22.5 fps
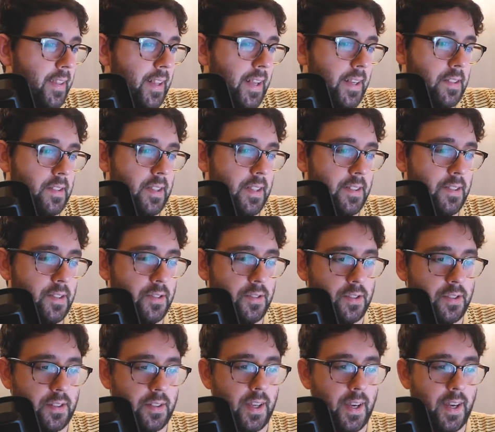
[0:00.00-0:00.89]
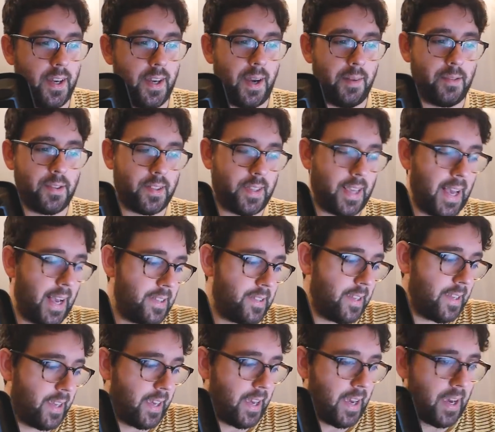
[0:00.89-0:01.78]
That's, this is just I'm just
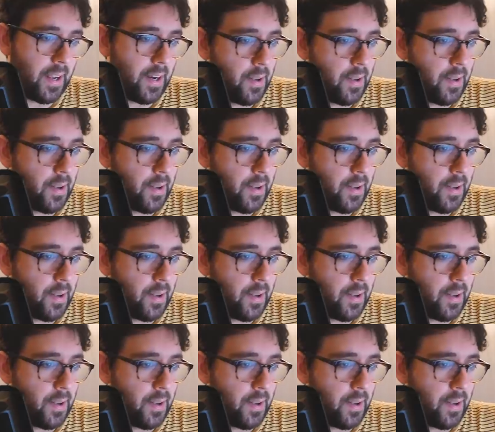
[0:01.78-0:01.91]
guessing here.